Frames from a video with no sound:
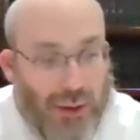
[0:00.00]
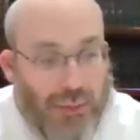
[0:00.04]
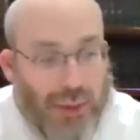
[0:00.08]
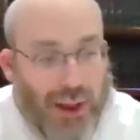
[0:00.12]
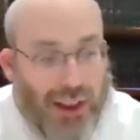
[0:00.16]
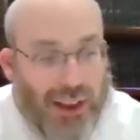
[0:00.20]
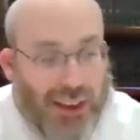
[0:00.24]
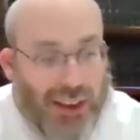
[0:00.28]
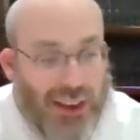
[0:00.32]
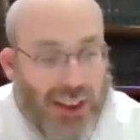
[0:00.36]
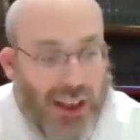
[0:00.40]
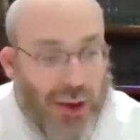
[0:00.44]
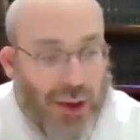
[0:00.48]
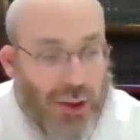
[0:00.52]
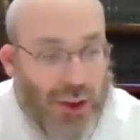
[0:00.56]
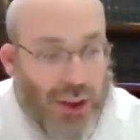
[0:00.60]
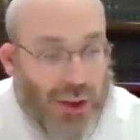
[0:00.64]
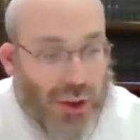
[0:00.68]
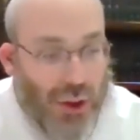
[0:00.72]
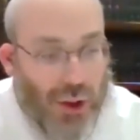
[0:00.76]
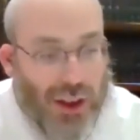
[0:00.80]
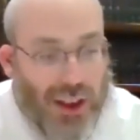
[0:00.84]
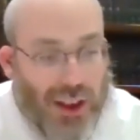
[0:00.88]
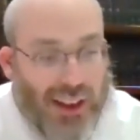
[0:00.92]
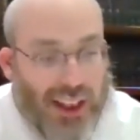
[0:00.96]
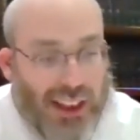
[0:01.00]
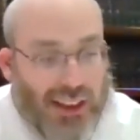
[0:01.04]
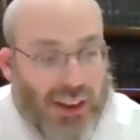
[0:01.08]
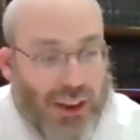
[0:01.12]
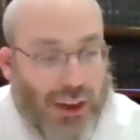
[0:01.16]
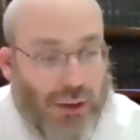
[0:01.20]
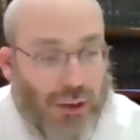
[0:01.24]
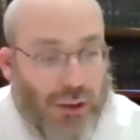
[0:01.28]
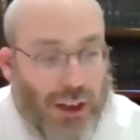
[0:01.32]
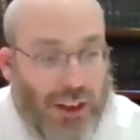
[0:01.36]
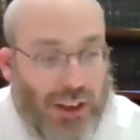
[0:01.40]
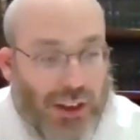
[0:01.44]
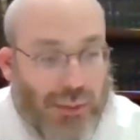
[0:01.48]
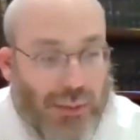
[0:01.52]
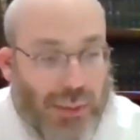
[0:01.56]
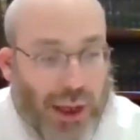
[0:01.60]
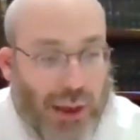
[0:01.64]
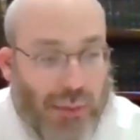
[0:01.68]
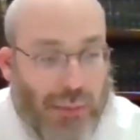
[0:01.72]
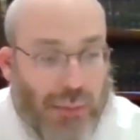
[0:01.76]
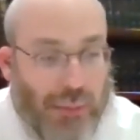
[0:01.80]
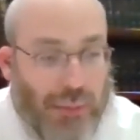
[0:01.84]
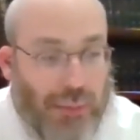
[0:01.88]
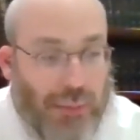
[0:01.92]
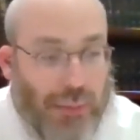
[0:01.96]
Matisyahu saw the desecration
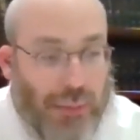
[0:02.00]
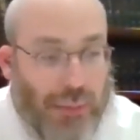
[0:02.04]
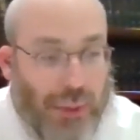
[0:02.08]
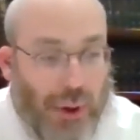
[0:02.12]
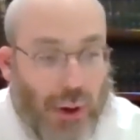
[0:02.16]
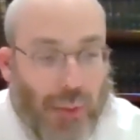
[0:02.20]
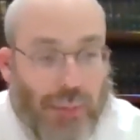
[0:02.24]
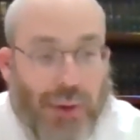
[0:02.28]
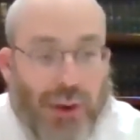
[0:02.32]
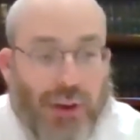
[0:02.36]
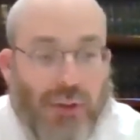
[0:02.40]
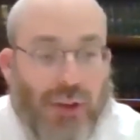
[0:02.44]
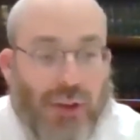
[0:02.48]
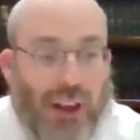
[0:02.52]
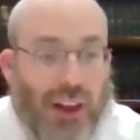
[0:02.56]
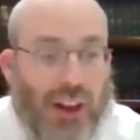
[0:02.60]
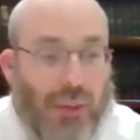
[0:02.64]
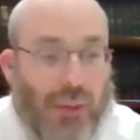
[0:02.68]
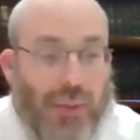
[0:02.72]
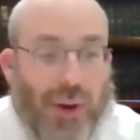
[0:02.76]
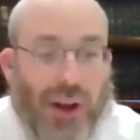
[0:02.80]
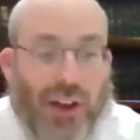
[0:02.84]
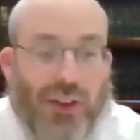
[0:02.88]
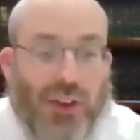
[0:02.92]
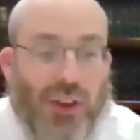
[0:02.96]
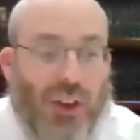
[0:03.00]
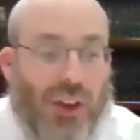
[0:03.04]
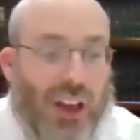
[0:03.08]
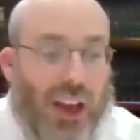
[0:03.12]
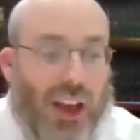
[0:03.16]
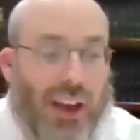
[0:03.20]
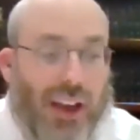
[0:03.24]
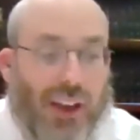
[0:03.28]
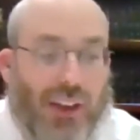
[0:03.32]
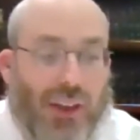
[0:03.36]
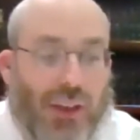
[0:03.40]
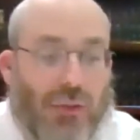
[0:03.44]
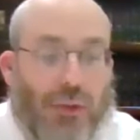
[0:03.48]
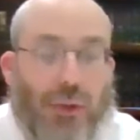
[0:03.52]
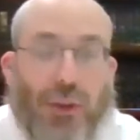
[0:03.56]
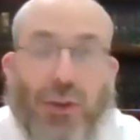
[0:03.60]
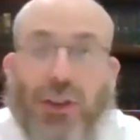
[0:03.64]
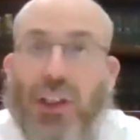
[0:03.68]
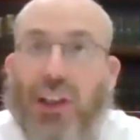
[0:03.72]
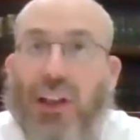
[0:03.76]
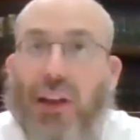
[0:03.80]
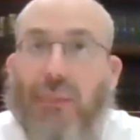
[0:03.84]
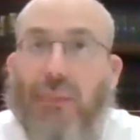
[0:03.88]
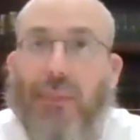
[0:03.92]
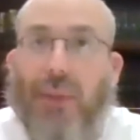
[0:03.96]
being perpetrated upon Judea and
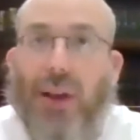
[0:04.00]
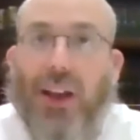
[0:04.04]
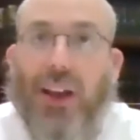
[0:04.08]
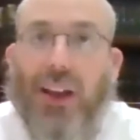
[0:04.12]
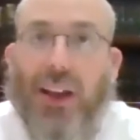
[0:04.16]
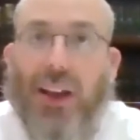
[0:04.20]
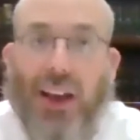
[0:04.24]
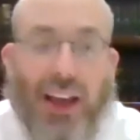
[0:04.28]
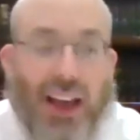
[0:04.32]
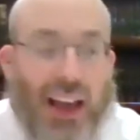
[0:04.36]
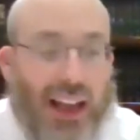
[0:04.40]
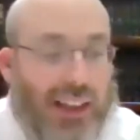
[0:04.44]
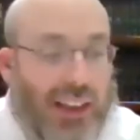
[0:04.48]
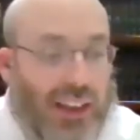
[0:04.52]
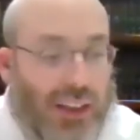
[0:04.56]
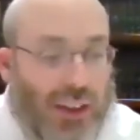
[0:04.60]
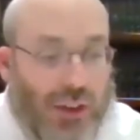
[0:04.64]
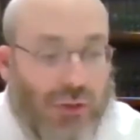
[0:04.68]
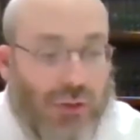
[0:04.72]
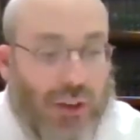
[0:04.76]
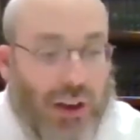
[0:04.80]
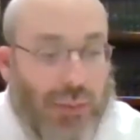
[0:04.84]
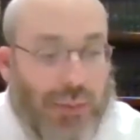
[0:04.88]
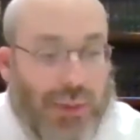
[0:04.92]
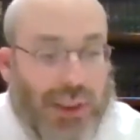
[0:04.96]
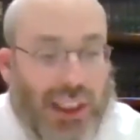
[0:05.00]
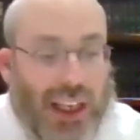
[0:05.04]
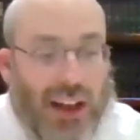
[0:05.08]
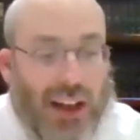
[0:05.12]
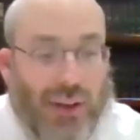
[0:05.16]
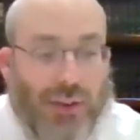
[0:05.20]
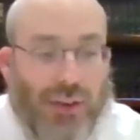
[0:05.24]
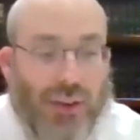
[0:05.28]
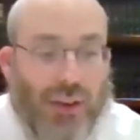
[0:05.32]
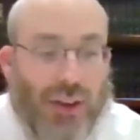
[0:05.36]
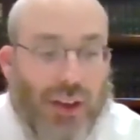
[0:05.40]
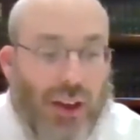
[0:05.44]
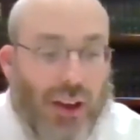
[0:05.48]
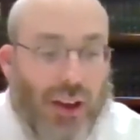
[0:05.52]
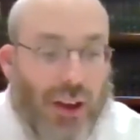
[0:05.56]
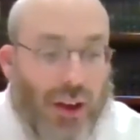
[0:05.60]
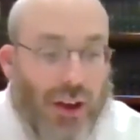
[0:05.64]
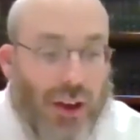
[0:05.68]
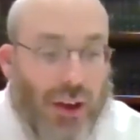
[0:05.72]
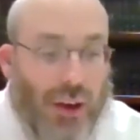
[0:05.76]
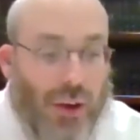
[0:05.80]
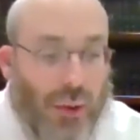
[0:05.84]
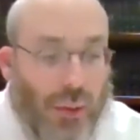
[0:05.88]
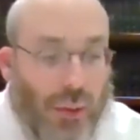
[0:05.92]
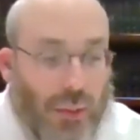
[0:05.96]
Jerusalem, and he screams out,
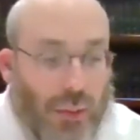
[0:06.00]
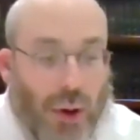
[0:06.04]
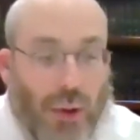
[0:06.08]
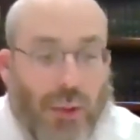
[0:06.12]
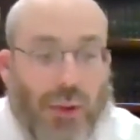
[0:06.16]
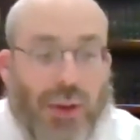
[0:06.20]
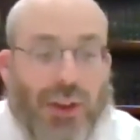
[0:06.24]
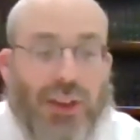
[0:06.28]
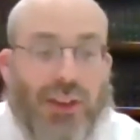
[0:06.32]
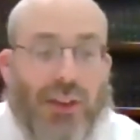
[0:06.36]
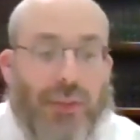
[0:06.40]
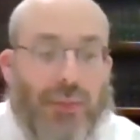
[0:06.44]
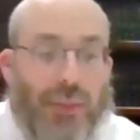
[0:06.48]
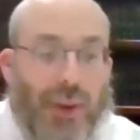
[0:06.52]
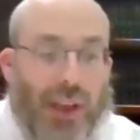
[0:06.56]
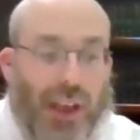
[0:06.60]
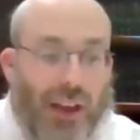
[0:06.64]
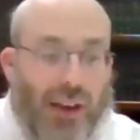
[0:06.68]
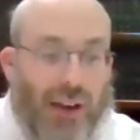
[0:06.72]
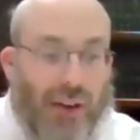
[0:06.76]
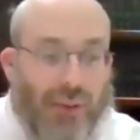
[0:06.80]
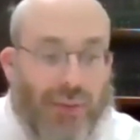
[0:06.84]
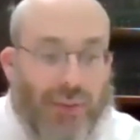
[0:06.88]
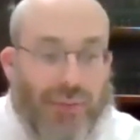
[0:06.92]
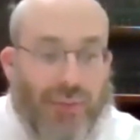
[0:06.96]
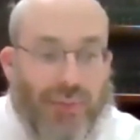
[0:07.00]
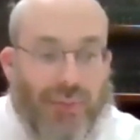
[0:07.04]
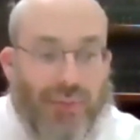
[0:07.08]
"Woe is to me!